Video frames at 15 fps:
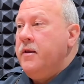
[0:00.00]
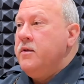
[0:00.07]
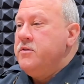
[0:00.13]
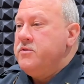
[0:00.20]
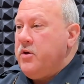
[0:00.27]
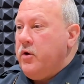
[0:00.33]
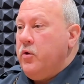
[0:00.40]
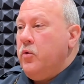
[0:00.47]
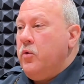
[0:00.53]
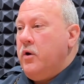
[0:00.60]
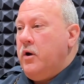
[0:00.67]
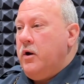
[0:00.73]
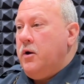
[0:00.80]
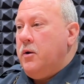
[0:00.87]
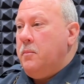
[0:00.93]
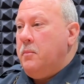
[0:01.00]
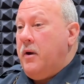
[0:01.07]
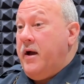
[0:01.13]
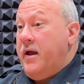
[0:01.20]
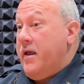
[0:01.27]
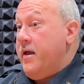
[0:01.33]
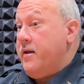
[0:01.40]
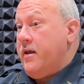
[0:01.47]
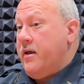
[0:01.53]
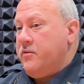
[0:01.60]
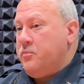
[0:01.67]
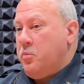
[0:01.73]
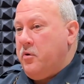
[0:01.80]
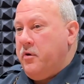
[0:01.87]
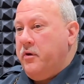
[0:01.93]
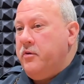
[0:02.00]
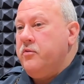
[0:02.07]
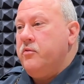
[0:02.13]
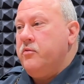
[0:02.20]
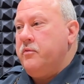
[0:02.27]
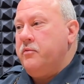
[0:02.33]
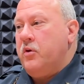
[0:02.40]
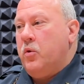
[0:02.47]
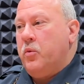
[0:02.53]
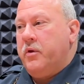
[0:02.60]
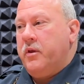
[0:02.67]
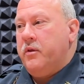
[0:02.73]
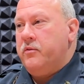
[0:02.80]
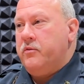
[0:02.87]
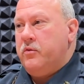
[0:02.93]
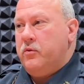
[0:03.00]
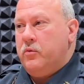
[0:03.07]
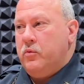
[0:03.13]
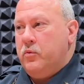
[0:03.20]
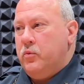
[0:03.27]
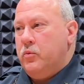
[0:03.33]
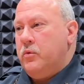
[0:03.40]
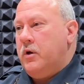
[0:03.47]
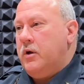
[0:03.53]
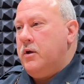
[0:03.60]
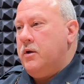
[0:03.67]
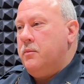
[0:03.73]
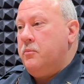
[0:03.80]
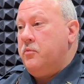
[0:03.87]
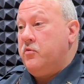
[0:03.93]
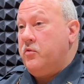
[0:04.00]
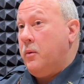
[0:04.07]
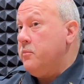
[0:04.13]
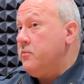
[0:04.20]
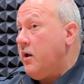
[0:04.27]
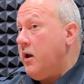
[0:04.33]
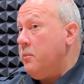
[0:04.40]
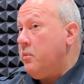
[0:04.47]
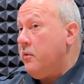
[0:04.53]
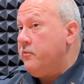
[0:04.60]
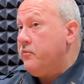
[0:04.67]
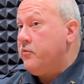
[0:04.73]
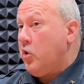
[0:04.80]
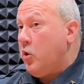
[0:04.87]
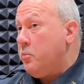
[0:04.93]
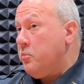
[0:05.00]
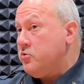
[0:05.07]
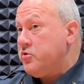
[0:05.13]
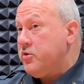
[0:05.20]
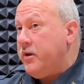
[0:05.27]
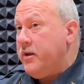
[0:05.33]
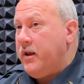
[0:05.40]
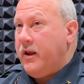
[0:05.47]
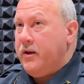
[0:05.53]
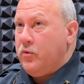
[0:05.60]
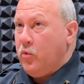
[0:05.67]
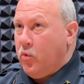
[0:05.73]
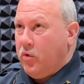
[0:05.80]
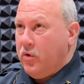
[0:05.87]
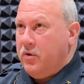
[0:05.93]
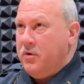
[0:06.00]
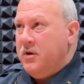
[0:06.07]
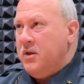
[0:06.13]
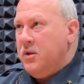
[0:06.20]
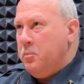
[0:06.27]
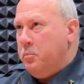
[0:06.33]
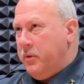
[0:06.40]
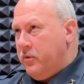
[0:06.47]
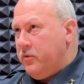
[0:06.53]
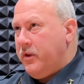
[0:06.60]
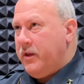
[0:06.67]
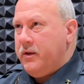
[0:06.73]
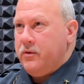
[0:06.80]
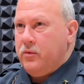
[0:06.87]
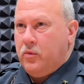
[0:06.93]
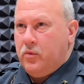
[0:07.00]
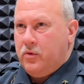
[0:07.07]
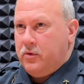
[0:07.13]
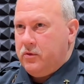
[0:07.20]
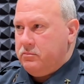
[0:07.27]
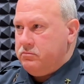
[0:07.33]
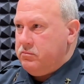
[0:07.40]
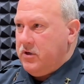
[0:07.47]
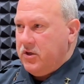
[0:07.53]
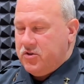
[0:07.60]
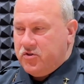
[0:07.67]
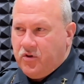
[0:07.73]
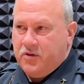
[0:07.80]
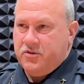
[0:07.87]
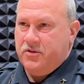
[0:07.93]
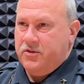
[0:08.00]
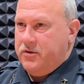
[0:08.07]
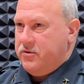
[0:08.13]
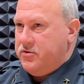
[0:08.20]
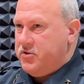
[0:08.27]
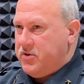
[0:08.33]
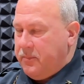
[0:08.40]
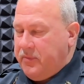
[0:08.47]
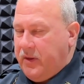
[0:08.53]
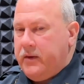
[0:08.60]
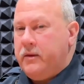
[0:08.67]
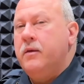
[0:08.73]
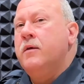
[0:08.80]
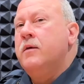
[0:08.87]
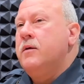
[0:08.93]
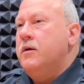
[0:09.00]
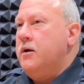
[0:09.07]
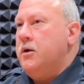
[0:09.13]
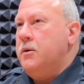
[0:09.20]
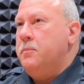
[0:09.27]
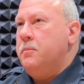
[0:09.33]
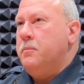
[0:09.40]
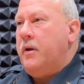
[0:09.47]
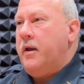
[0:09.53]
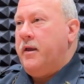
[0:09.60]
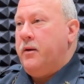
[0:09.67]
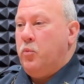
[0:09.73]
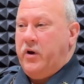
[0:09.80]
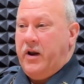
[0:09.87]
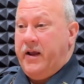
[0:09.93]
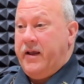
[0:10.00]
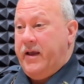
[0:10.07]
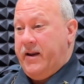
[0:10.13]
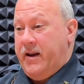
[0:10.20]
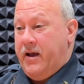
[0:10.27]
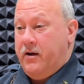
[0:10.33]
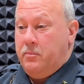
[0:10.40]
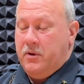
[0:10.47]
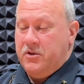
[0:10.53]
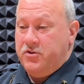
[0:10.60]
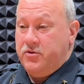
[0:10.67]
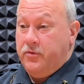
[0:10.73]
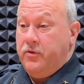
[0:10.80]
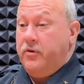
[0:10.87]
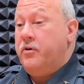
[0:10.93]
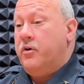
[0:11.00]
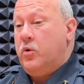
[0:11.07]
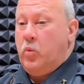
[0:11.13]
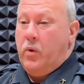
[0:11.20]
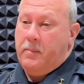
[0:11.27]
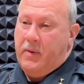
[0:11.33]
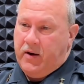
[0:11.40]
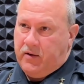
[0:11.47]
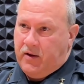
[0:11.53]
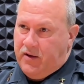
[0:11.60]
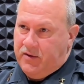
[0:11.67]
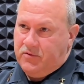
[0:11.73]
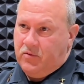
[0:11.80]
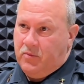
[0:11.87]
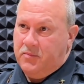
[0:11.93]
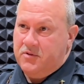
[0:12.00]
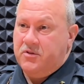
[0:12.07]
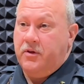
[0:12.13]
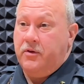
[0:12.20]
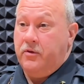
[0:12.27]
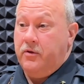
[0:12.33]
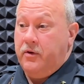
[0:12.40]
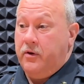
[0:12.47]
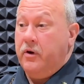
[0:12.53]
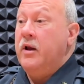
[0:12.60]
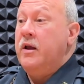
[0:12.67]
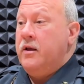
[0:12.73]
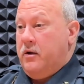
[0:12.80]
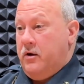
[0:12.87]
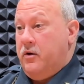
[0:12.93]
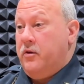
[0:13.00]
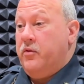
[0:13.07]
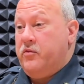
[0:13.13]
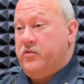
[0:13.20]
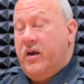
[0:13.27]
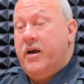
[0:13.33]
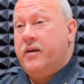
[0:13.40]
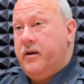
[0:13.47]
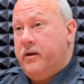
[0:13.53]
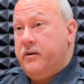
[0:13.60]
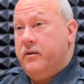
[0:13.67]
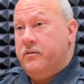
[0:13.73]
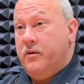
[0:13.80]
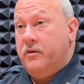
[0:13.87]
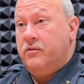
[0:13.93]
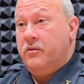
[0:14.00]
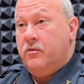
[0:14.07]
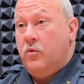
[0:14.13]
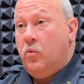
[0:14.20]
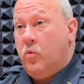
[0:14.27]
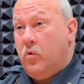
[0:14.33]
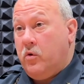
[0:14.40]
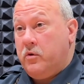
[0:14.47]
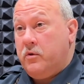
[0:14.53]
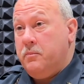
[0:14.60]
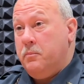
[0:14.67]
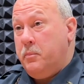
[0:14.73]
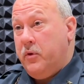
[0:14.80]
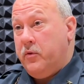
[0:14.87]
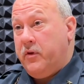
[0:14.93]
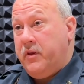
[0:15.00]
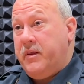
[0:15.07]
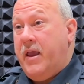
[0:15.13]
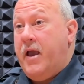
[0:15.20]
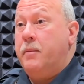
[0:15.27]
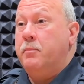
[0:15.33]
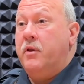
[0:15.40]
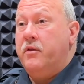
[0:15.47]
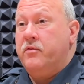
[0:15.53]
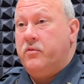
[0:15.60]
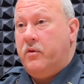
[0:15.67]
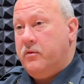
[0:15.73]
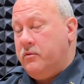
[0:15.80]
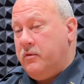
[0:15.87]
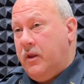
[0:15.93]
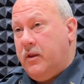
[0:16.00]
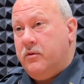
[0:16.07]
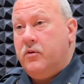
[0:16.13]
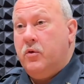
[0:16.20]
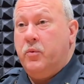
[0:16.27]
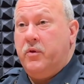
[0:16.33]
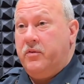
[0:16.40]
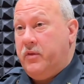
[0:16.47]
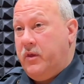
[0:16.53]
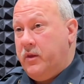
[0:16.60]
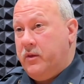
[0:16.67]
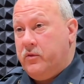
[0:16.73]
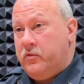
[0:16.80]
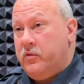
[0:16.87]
So I had aspirations of going into some type of carpentry and or building or construction or something. And when I got out my junior year, went back to high school my senior year, on the side, I continued to work building cabinets and doing things,